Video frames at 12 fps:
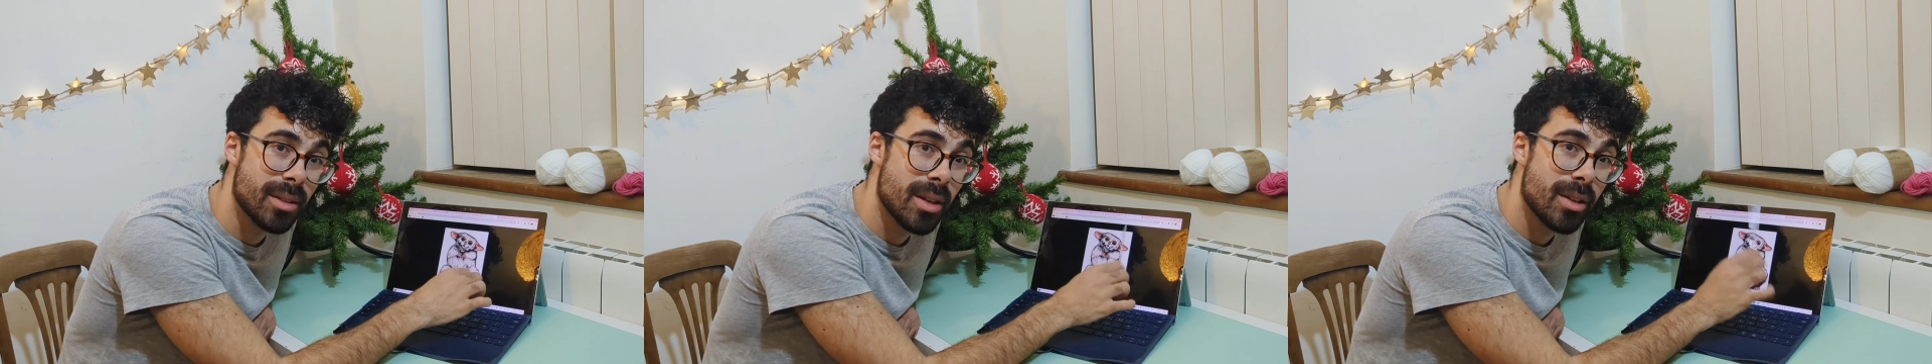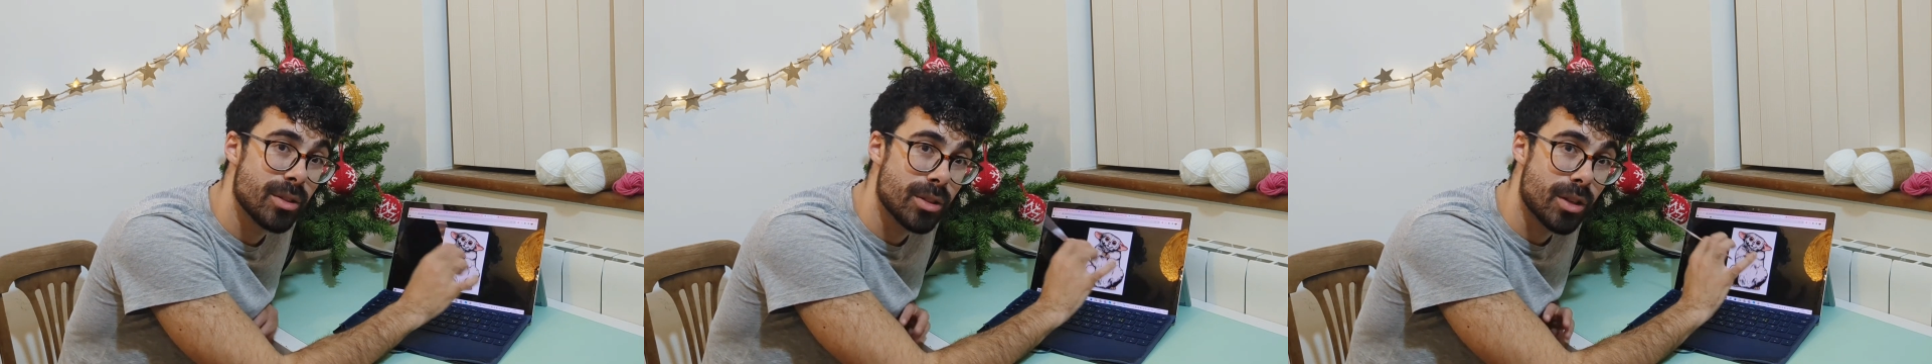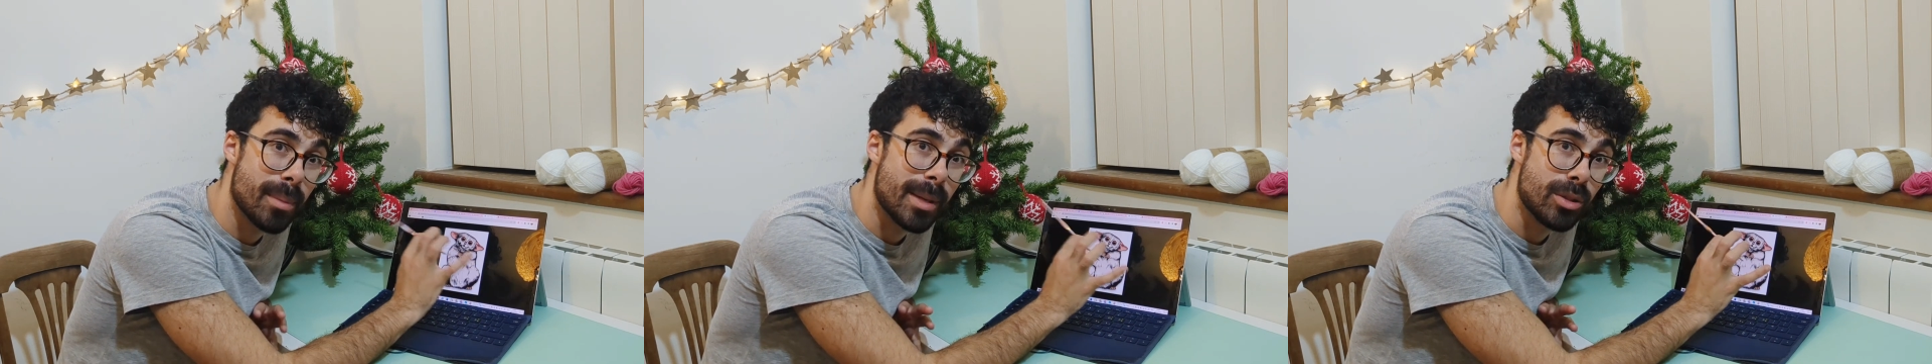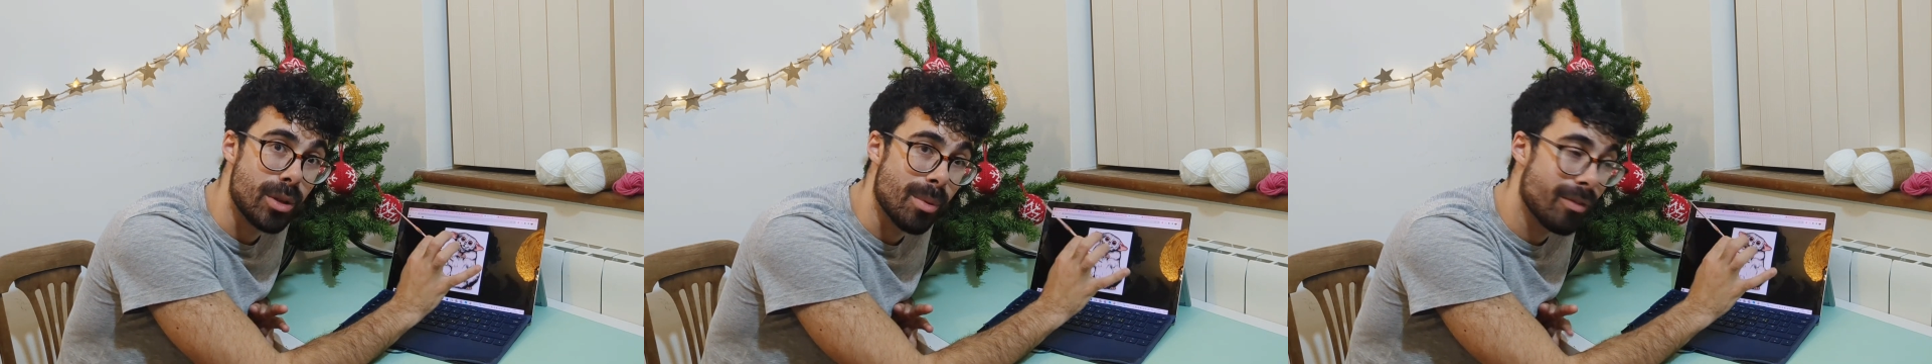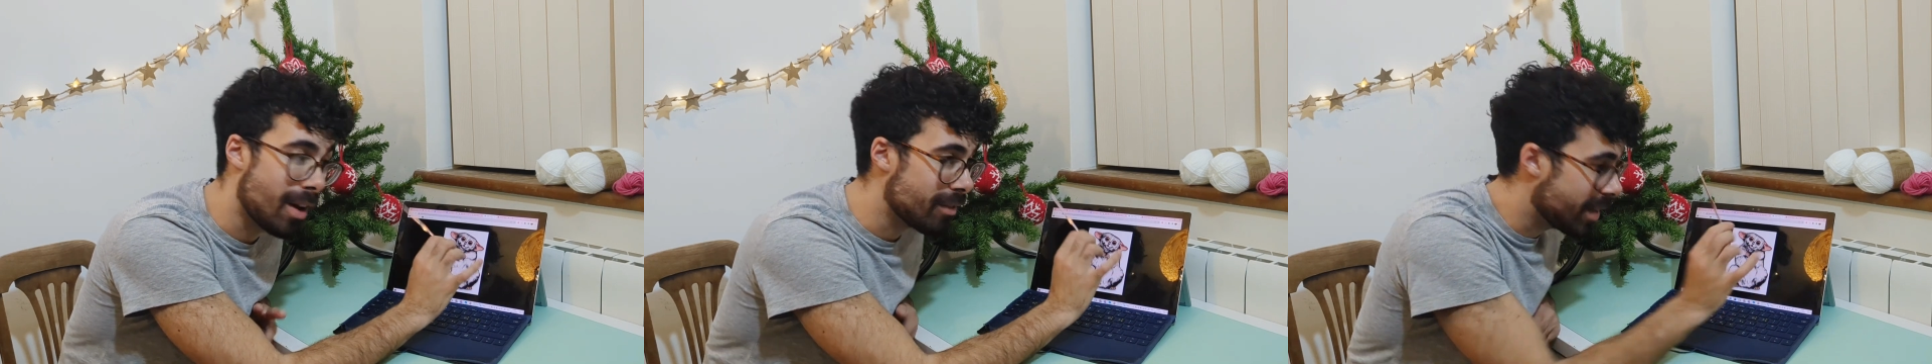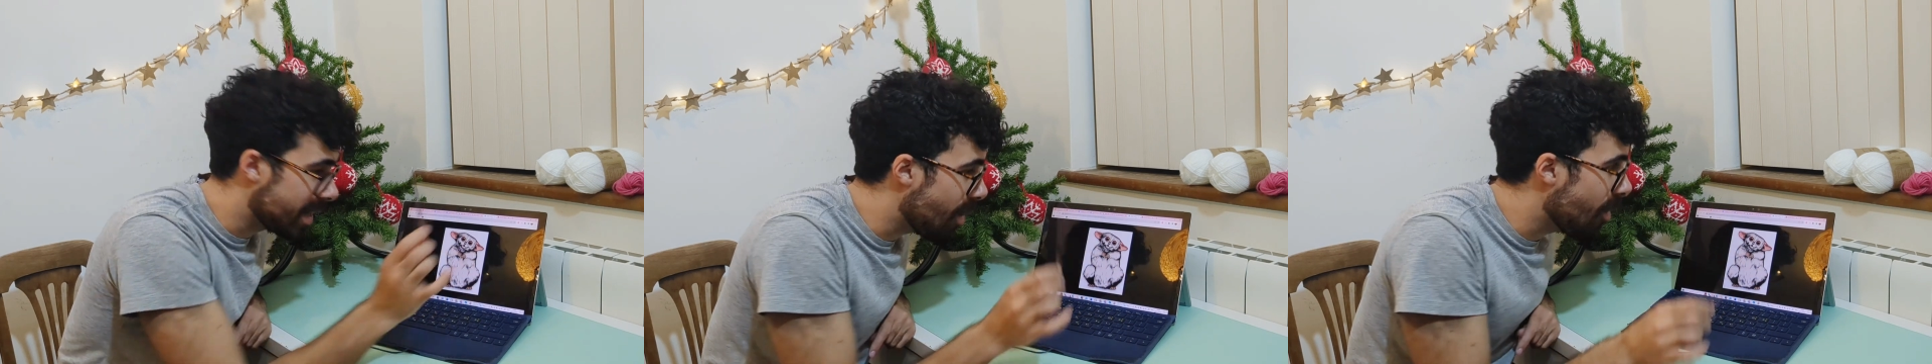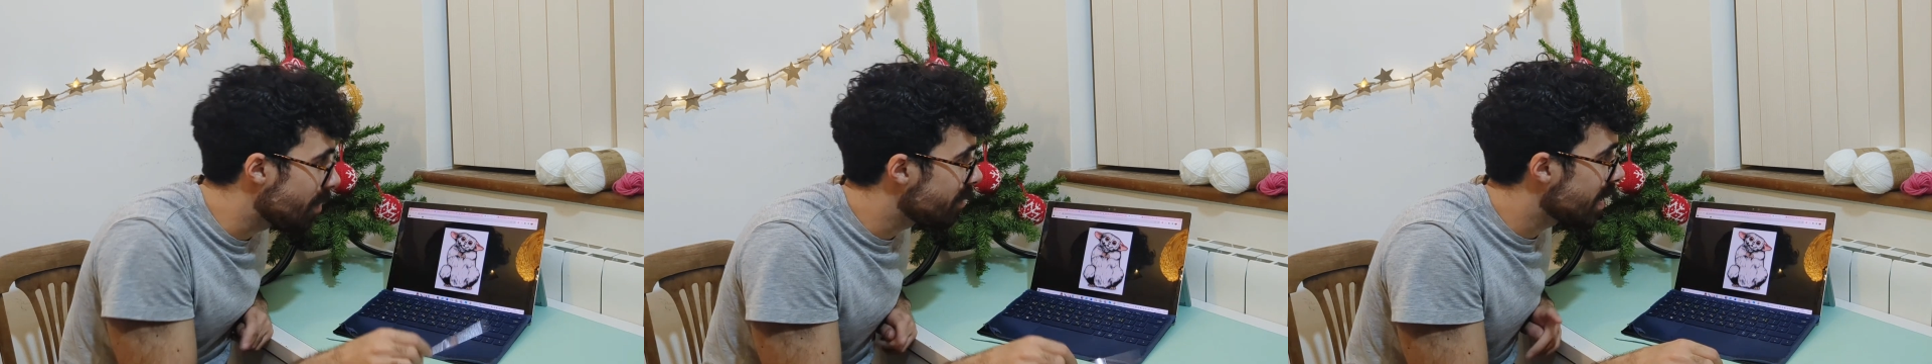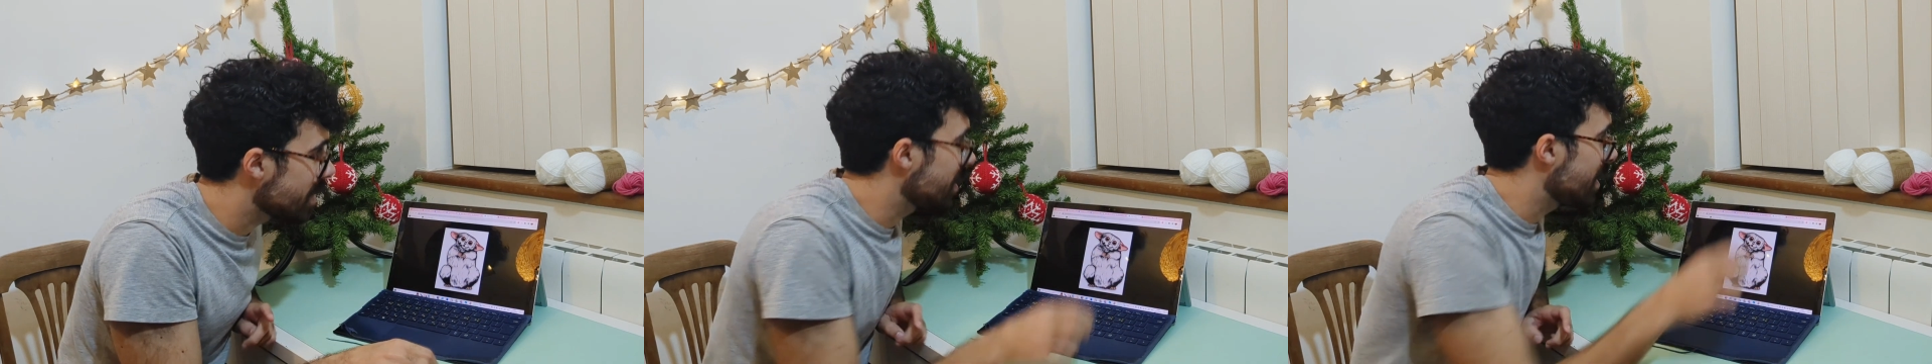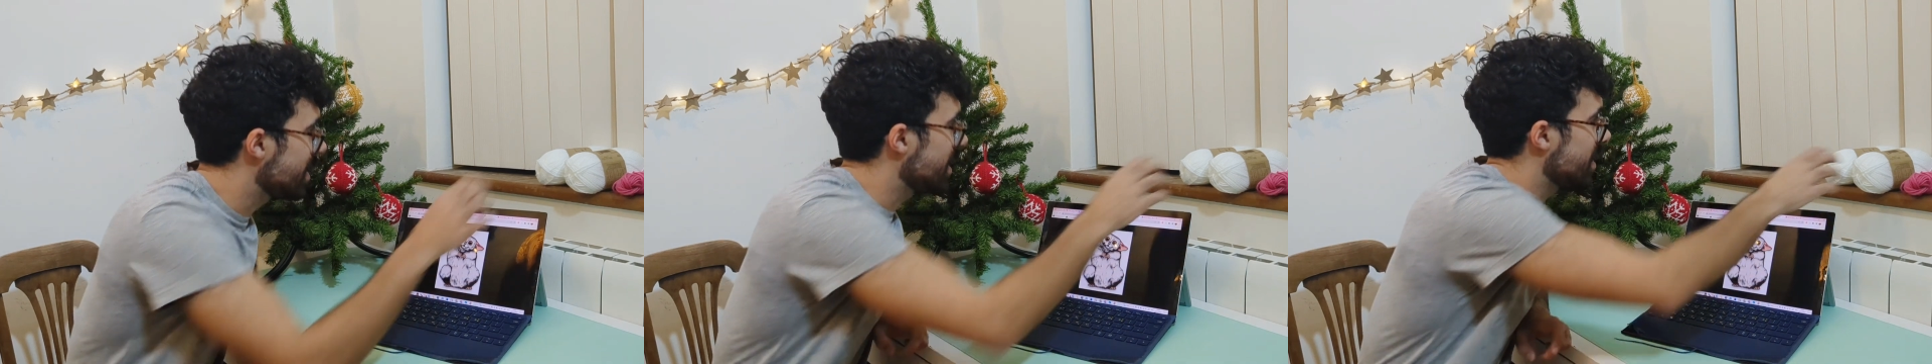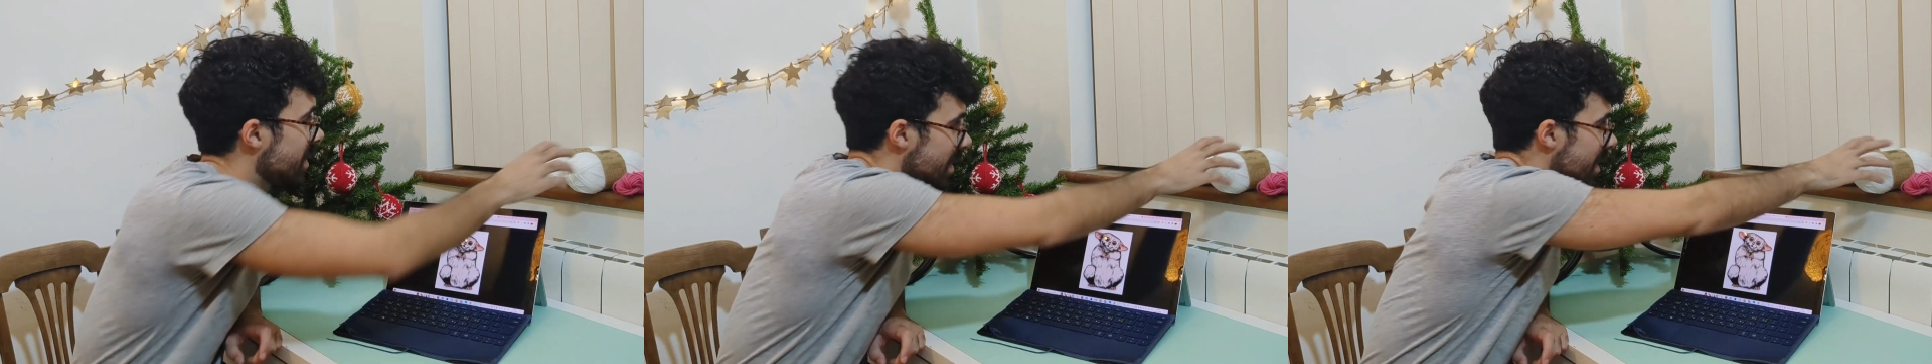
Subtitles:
So it's going to be super fluffy. Oh, I'm very excited.